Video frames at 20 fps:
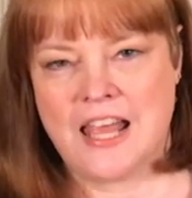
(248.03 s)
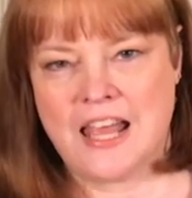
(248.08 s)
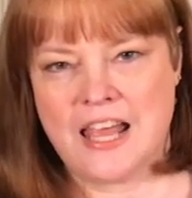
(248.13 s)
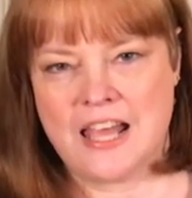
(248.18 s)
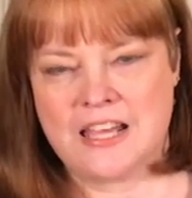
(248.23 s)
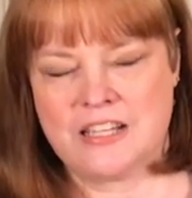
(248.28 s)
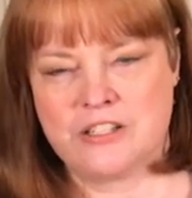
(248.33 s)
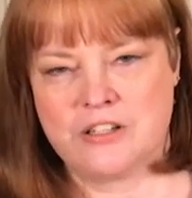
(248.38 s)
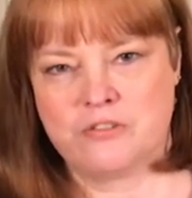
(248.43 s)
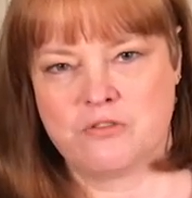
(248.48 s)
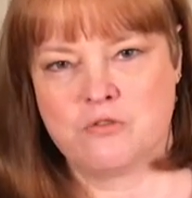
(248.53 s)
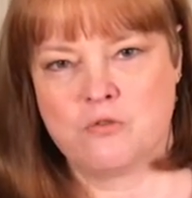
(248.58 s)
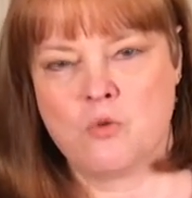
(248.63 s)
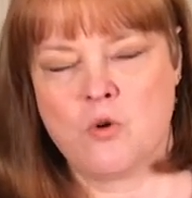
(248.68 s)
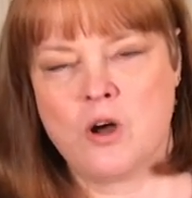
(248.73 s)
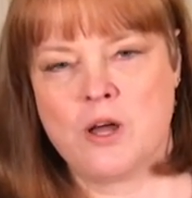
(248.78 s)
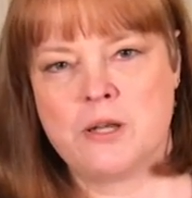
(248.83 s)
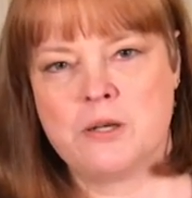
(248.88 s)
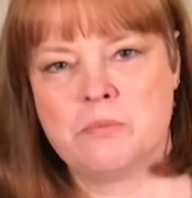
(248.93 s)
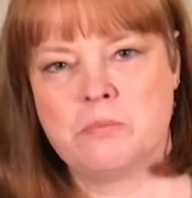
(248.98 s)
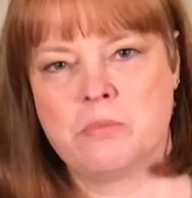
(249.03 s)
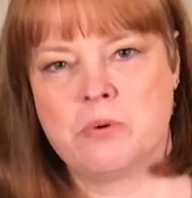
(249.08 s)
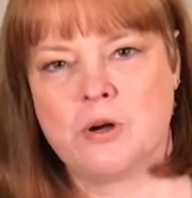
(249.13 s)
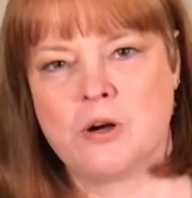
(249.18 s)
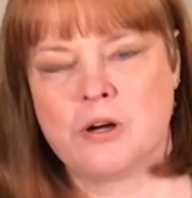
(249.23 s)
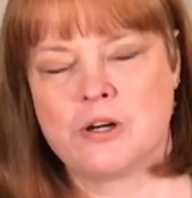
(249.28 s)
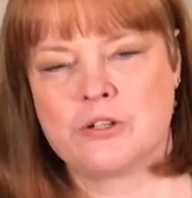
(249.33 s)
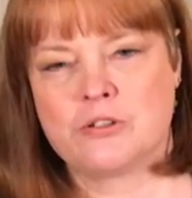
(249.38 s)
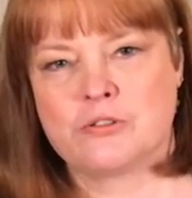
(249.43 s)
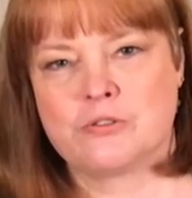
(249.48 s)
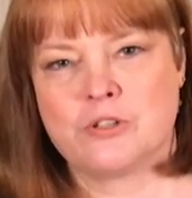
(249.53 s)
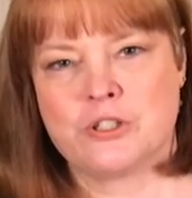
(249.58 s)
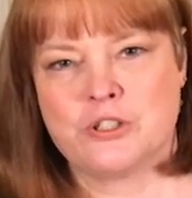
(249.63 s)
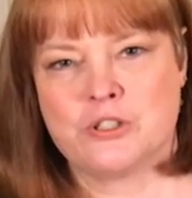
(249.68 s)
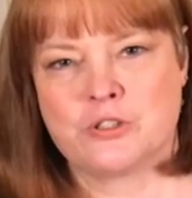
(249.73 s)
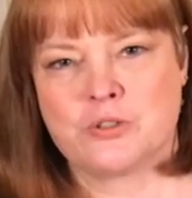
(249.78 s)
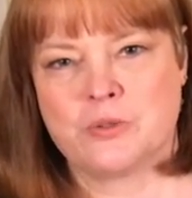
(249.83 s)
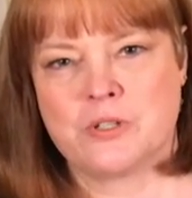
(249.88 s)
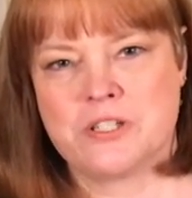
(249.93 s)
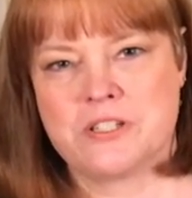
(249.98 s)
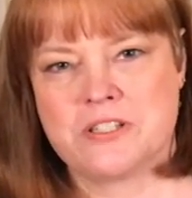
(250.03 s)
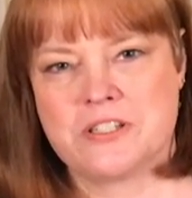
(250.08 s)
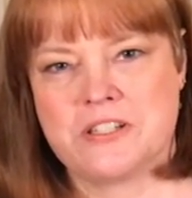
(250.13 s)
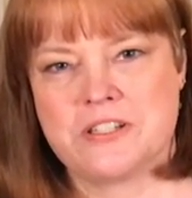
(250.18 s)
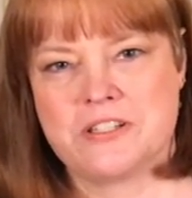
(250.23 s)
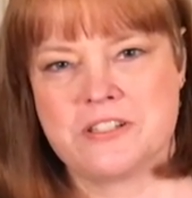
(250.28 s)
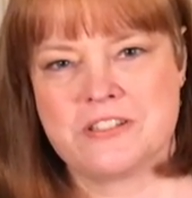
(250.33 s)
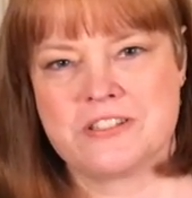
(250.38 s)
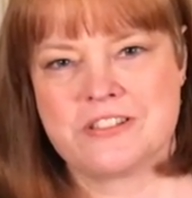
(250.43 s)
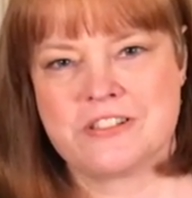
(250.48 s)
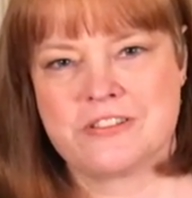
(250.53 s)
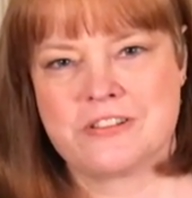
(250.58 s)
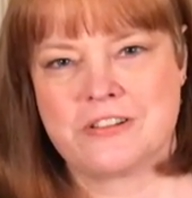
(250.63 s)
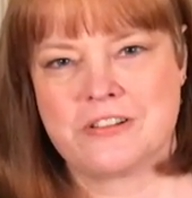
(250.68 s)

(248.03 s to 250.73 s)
And if one part rejoices,